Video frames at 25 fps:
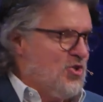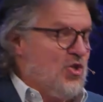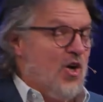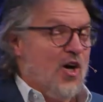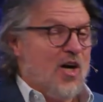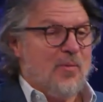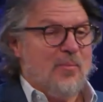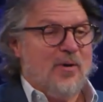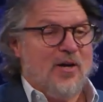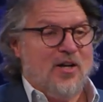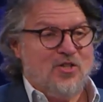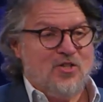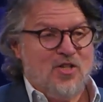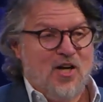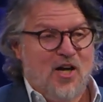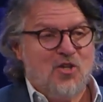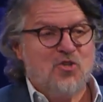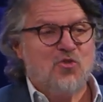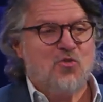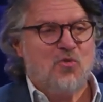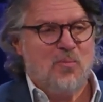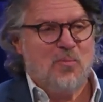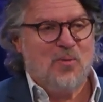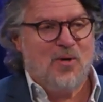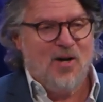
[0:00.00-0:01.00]
Talk about a touch
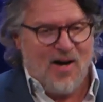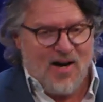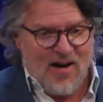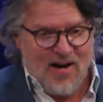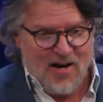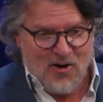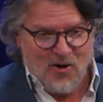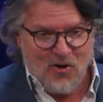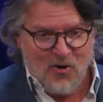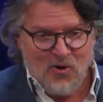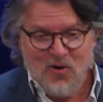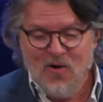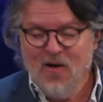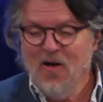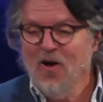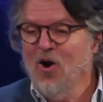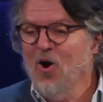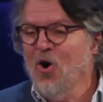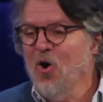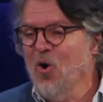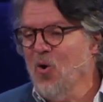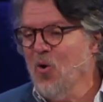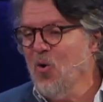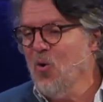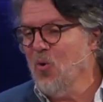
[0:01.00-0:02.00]
from God, her
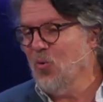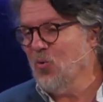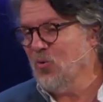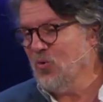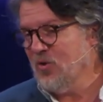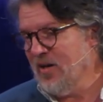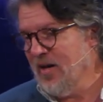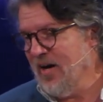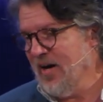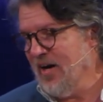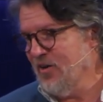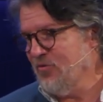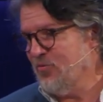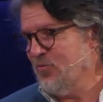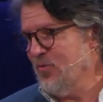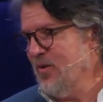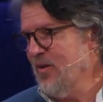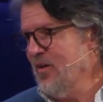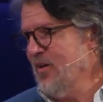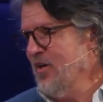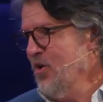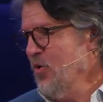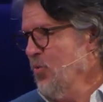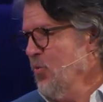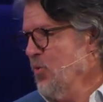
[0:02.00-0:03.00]
whole life
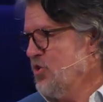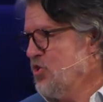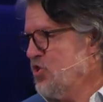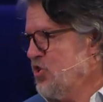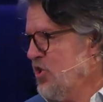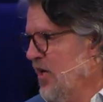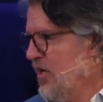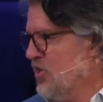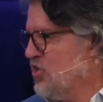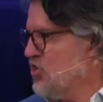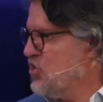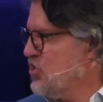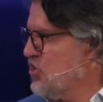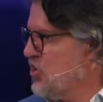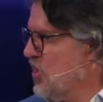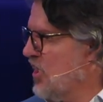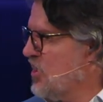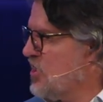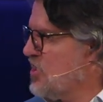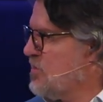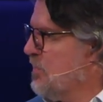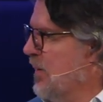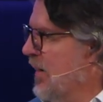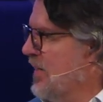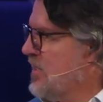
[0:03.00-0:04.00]
was changed
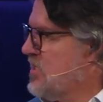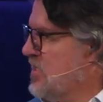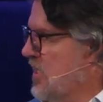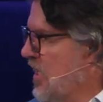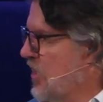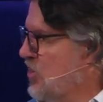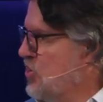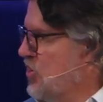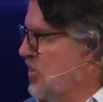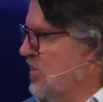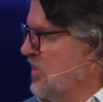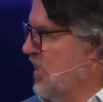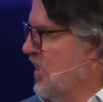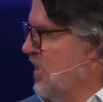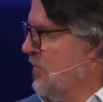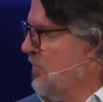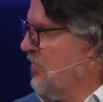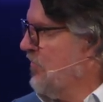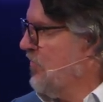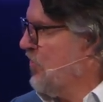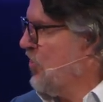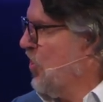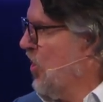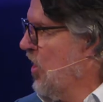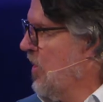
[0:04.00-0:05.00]
just by touching the hem of
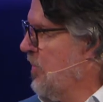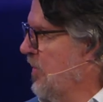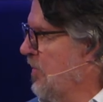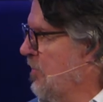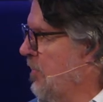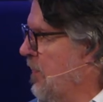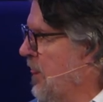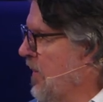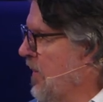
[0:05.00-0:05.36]
the garment.